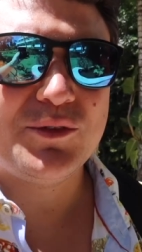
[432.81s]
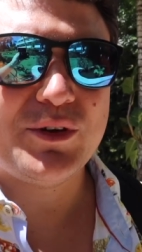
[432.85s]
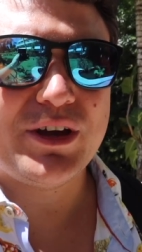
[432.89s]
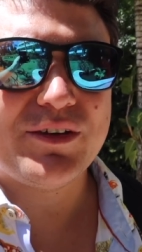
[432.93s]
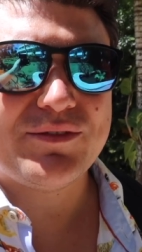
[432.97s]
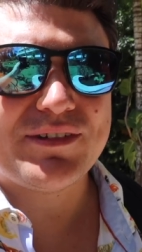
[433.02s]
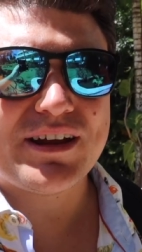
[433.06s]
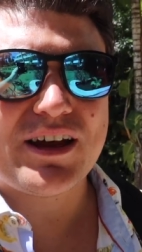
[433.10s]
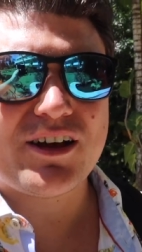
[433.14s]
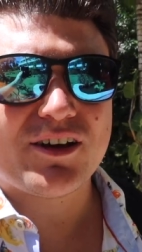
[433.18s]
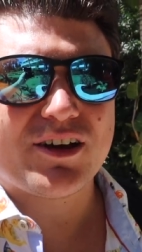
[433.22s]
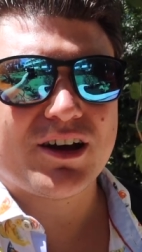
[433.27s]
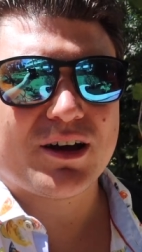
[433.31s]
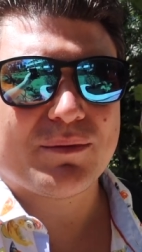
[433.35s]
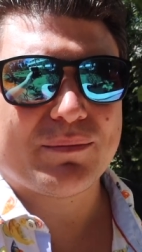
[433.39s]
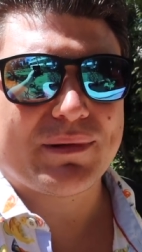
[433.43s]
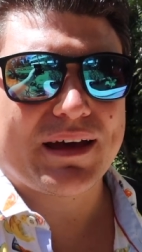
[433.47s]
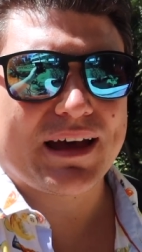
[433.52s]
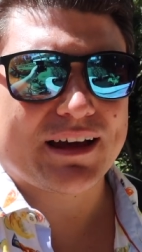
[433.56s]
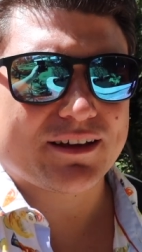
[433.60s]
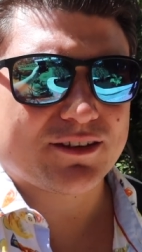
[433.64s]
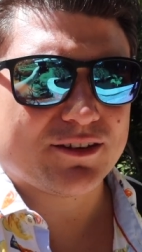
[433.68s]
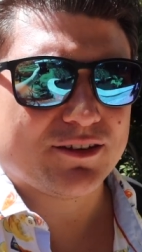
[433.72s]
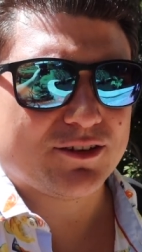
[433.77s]
We've now gone
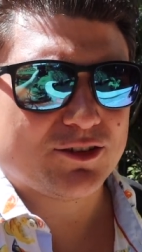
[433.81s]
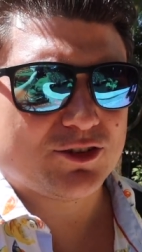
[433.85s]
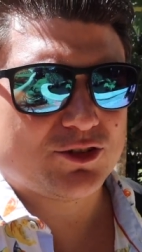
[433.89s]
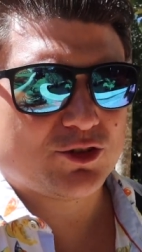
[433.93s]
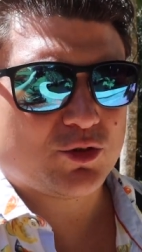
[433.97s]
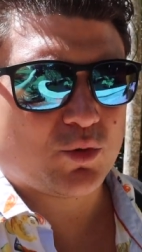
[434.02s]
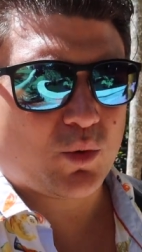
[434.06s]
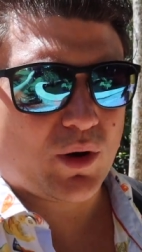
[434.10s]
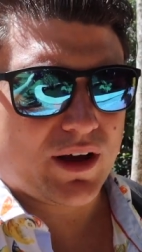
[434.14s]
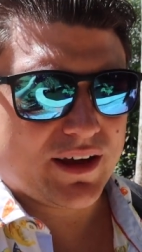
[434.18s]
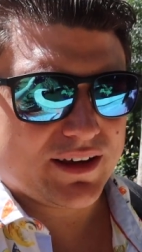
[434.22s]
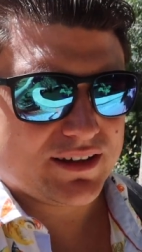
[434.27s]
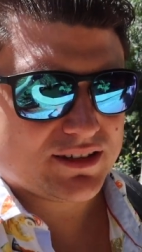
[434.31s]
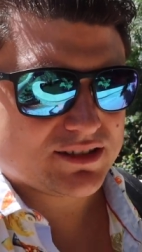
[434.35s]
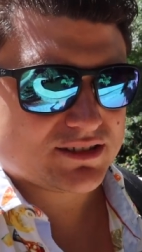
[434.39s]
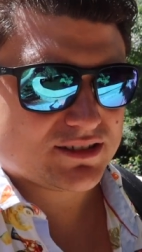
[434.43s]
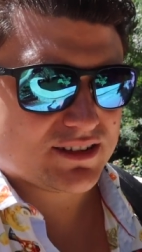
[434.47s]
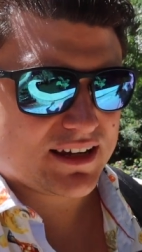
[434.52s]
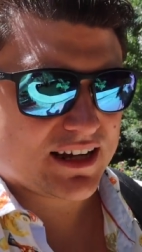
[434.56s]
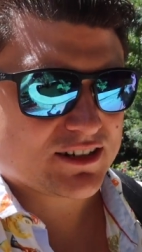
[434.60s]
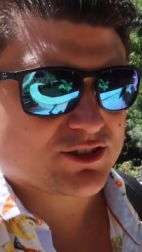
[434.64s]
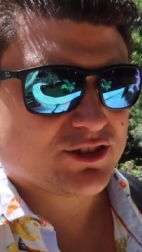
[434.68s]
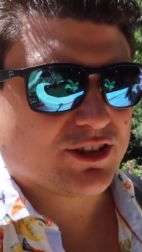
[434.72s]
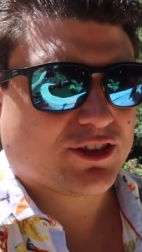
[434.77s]
back twice,
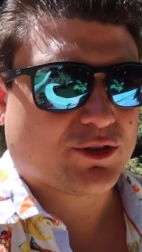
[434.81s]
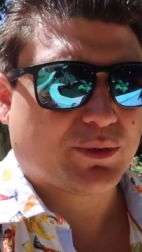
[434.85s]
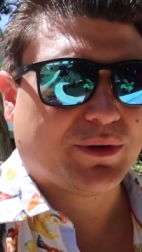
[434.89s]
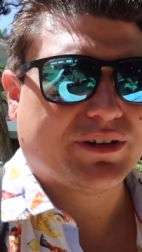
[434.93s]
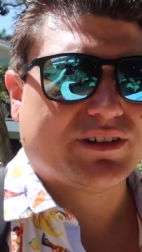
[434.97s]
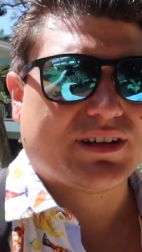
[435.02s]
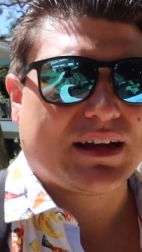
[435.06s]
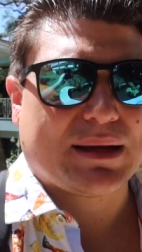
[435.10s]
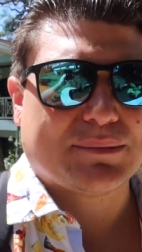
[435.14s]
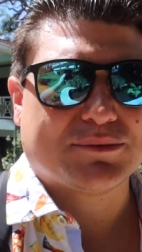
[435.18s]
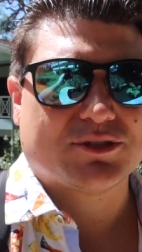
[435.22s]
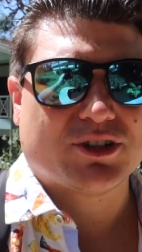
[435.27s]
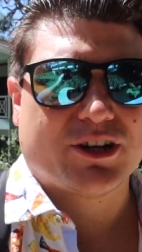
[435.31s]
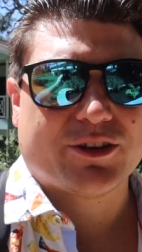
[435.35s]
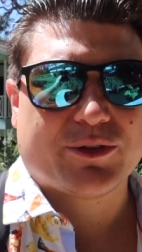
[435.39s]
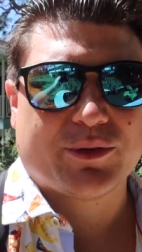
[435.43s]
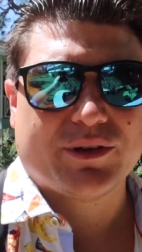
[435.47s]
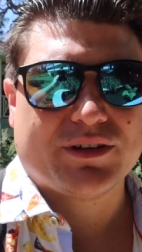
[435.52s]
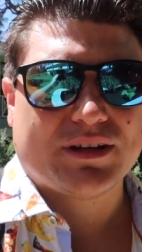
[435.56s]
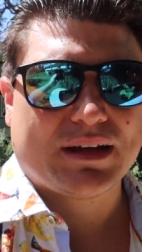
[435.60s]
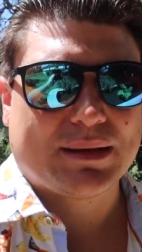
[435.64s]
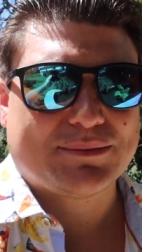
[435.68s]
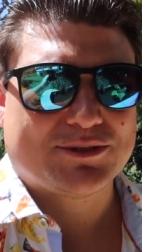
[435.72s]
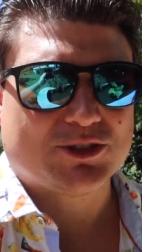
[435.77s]
actually three times, sorry,
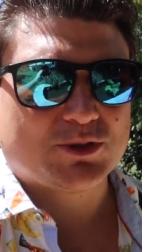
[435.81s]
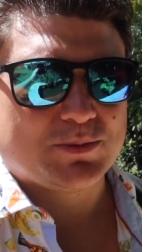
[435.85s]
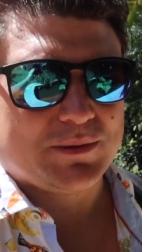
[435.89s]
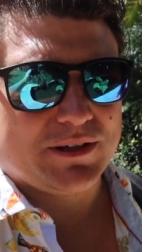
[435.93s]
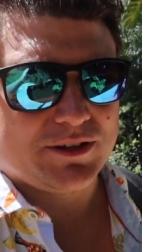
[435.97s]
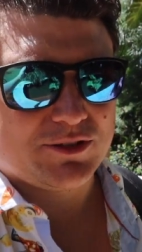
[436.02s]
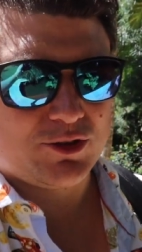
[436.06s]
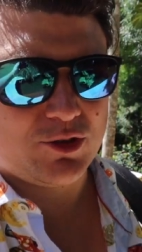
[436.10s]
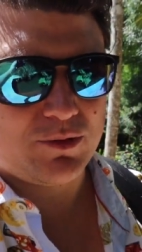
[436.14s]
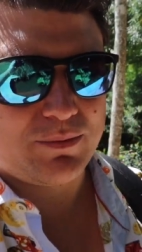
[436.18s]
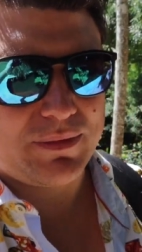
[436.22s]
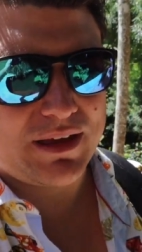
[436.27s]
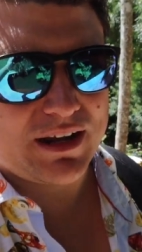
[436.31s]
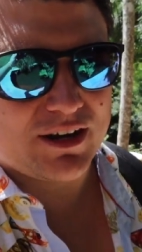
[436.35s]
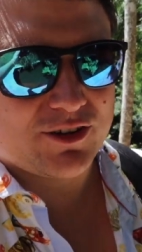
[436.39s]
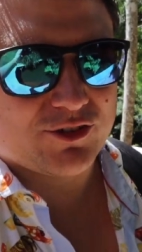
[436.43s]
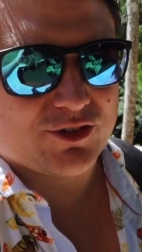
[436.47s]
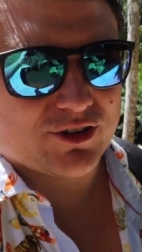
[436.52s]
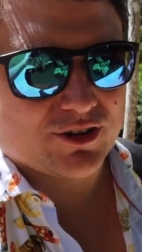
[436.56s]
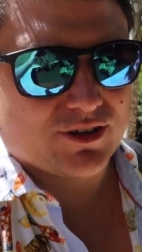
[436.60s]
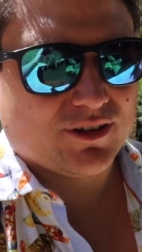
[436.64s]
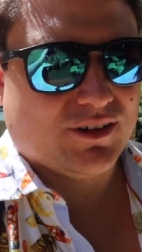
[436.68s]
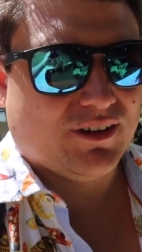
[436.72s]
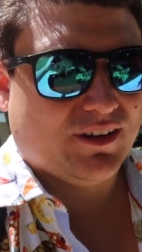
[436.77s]
three times to speak to a
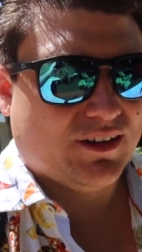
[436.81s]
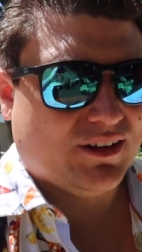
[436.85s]
manager.